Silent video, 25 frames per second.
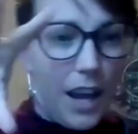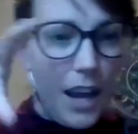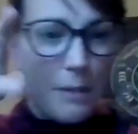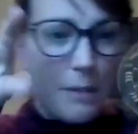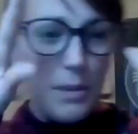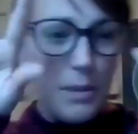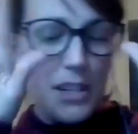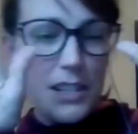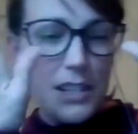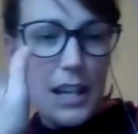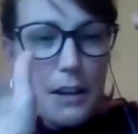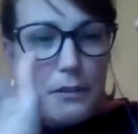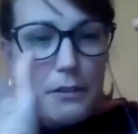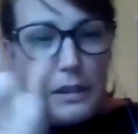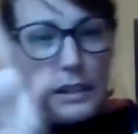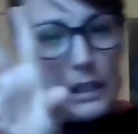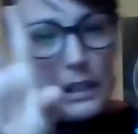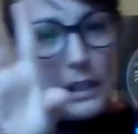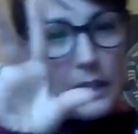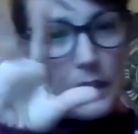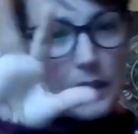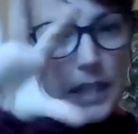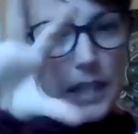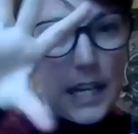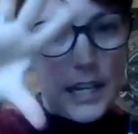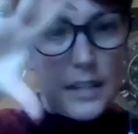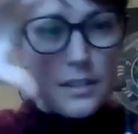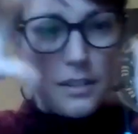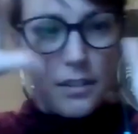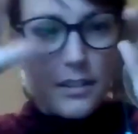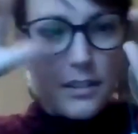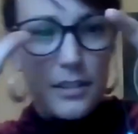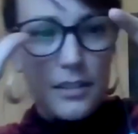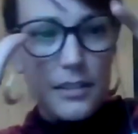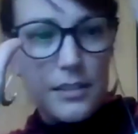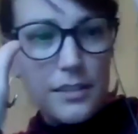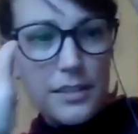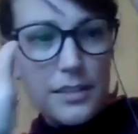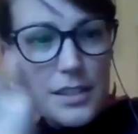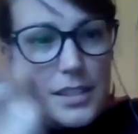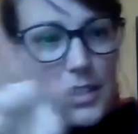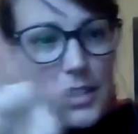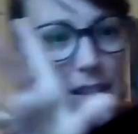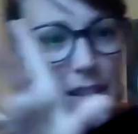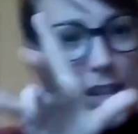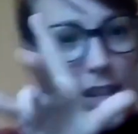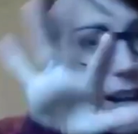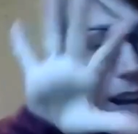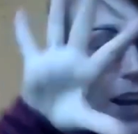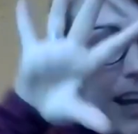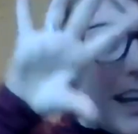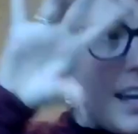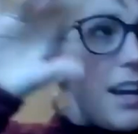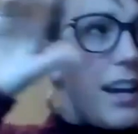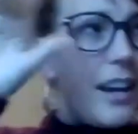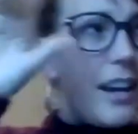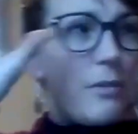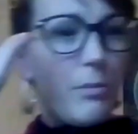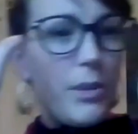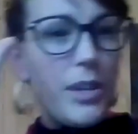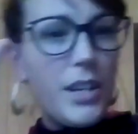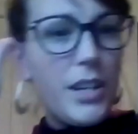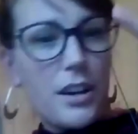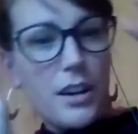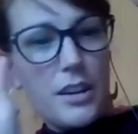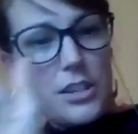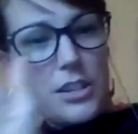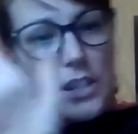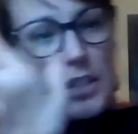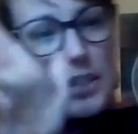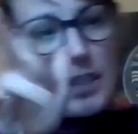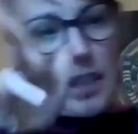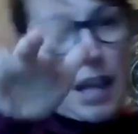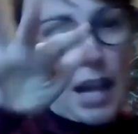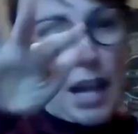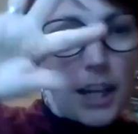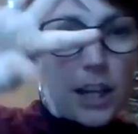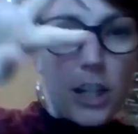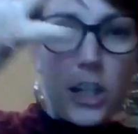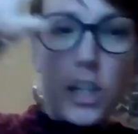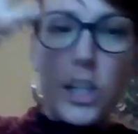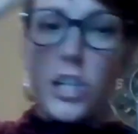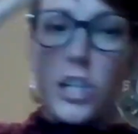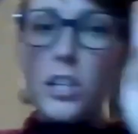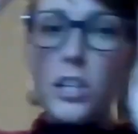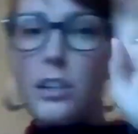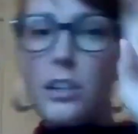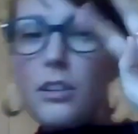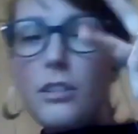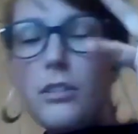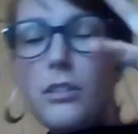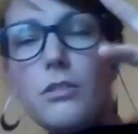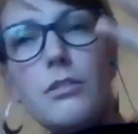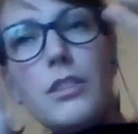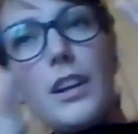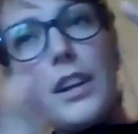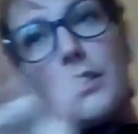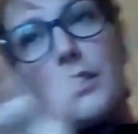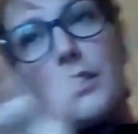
and we just have little tentacles, and we are just like cute,